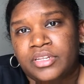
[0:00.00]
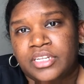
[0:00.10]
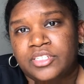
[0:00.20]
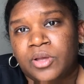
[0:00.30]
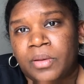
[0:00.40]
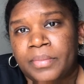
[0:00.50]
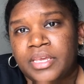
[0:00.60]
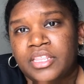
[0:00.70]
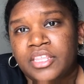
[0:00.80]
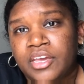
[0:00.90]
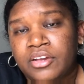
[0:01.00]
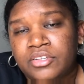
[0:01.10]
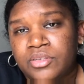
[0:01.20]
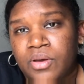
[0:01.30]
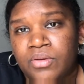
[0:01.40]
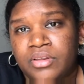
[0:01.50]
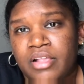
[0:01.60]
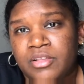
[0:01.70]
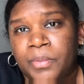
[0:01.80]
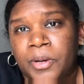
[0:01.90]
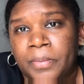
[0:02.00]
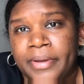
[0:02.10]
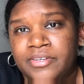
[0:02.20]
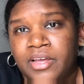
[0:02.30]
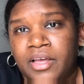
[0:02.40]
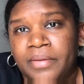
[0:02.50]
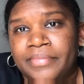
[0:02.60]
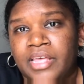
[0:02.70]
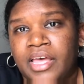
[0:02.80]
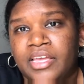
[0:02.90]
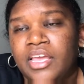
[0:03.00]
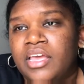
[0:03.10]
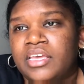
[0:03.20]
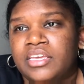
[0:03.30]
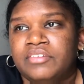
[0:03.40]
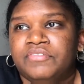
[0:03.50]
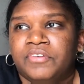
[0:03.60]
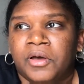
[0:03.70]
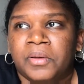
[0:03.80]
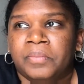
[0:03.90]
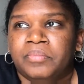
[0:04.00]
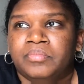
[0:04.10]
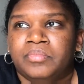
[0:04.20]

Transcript: They taught me it there, so that's a part of my job that if um,